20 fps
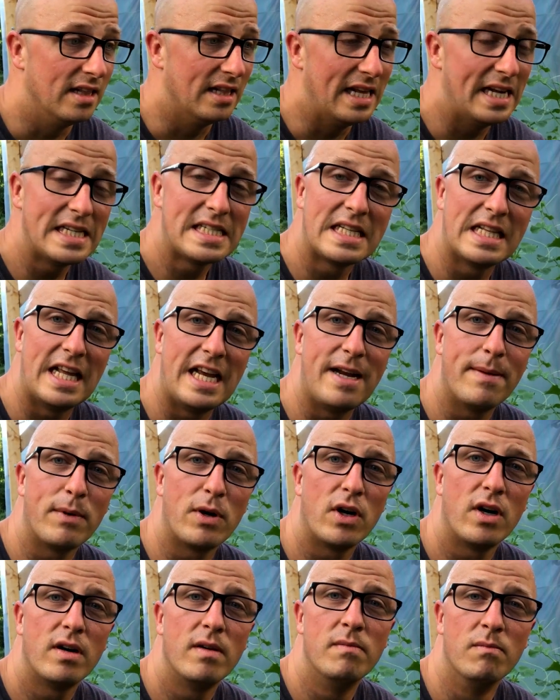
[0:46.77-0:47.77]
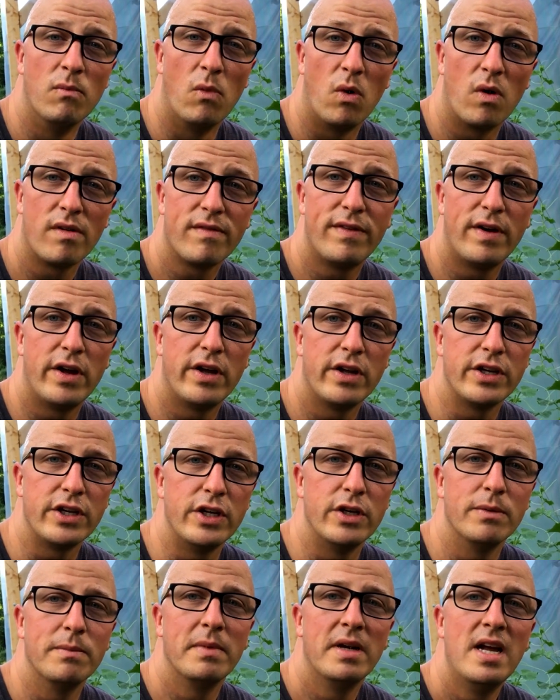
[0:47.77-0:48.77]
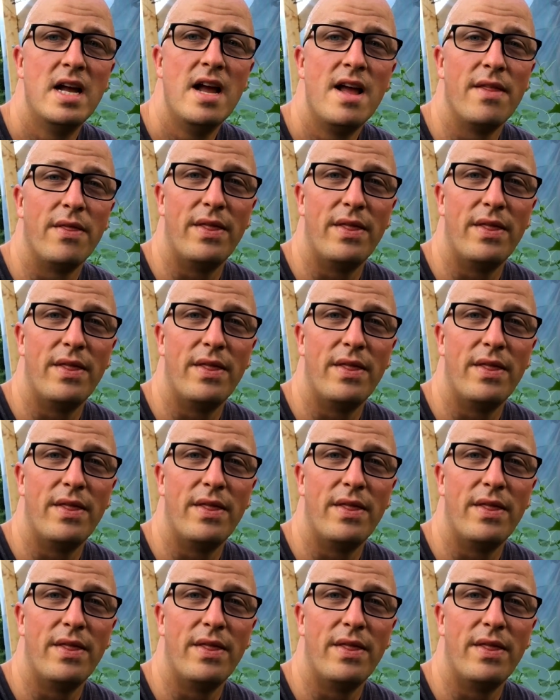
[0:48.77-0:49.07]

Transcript: Less labor, more volume.